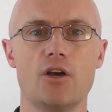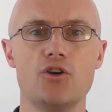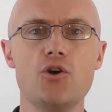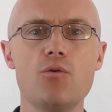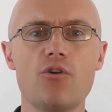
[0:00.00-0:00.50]

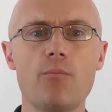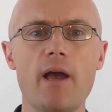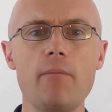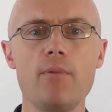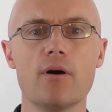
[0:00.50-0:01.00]
You will
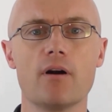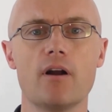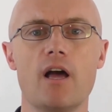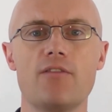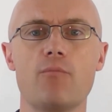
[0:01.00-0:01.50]
remember
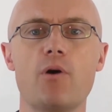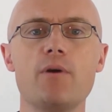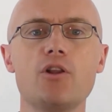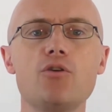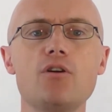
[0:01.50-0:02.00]
that when
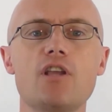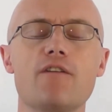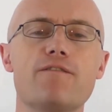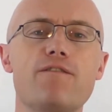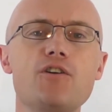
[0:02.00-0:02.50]
we looked
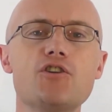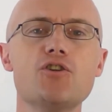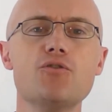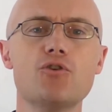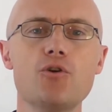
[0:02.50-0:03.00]
at
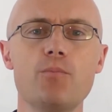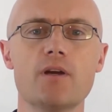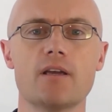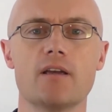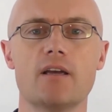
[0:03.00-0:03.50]
functional
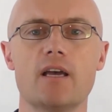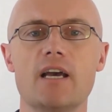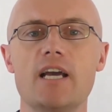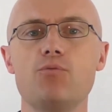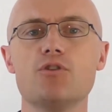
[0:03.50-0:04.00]
grouping,
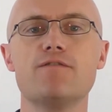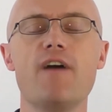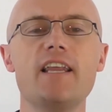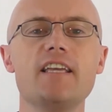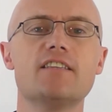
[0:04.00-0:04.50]
it was
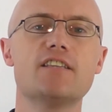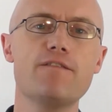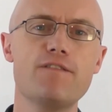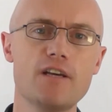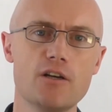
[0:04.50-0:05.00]
very
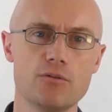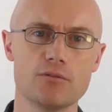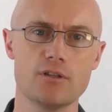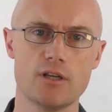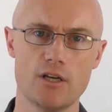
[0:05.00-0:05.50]

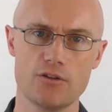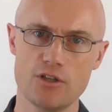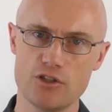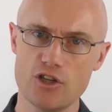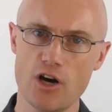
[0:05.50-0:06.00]
difficult
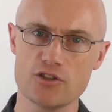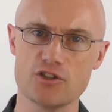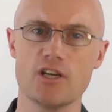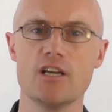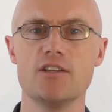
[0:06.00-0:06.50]
to
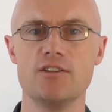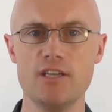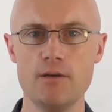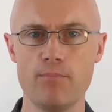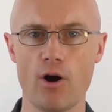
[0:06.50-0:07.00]
judge
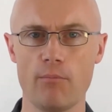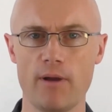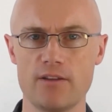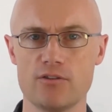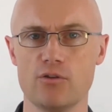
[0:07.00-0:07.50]

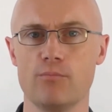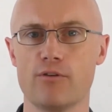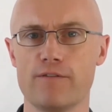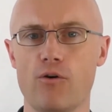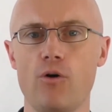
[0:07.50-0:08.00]
departmental
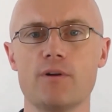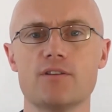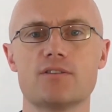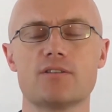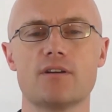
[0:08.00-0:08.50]
performance.